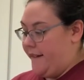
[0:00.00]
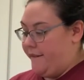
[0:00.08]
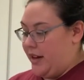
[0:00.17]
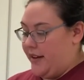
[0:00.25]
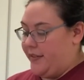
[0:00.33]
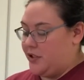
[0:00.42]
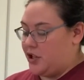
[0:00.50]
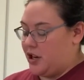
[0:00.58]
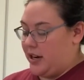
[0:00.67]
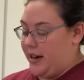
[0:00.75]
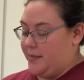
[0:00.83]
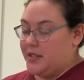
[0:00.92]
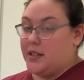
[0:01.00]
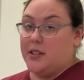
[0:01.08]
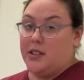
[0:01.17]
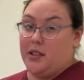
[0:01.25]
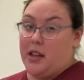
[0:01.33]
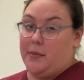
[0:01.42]
500 grams,
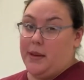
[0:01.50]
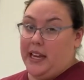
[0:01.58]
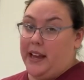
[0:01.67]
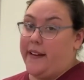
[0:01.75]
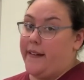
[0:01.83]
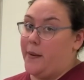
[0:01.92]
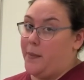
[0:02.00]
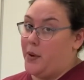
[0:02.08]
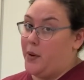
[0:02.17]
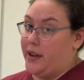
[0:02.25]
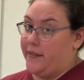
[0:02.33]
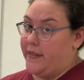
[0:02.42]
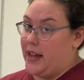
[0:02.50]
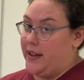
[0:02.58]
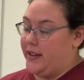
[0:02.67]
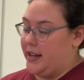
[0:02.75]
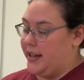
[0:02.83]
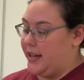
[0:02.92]
so that'll be 0.5
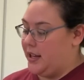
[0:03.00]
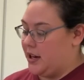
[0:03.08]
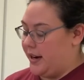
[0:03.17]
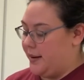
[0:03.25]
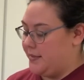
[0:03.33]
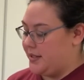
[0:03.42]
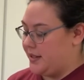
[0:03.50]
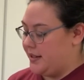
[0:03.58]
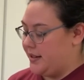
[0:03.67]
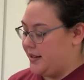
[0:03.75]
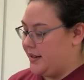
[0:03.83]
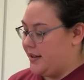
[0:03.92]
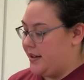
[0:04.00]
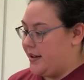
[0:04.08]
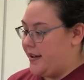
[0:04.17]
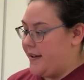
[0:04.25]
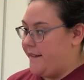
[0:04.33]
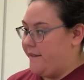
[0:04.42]
kilograms.
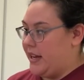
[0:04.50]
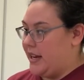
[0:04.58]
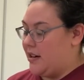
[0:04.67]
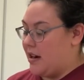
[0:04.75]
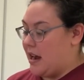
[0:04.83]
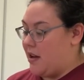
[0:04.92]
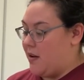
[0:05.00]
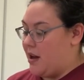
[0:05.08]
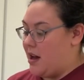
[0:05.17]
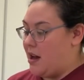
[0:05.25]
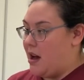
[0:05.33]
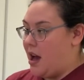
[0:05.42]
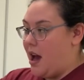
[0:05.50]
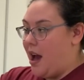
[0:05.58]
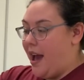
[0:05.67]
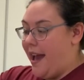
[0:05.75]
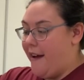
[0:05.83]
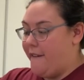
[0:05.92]
Figure out
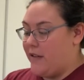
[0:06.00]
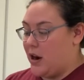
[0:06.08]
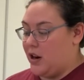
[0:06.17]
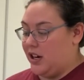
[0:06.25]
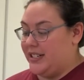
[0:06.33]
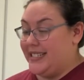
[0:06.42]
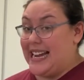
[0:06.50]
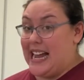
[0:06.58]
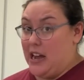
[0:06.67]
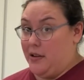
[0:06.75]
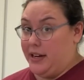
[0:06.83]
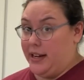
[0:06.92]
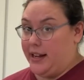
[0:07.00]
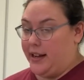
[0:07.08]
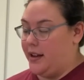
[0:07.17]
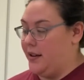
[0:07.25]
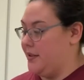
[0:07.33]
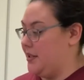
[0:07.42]
how far down it
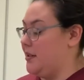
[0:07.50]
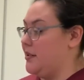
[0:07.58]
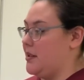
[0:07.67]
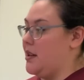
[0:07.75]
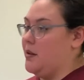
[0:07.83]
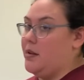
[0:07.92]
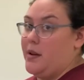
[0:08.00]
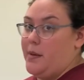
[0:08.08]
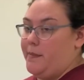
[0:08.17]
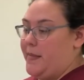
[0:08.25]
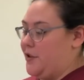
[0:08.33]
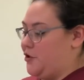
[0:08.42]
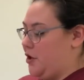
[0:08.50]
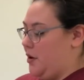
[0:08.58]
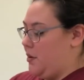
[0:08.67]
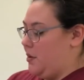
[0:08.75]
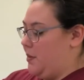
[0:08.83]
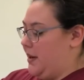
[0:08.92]
goes. So
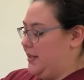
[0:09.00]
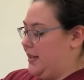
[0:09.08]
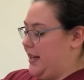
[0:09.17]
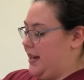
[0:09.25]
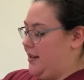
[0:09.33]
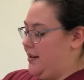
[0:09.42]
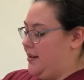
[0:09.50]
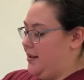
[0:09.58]
measure once again,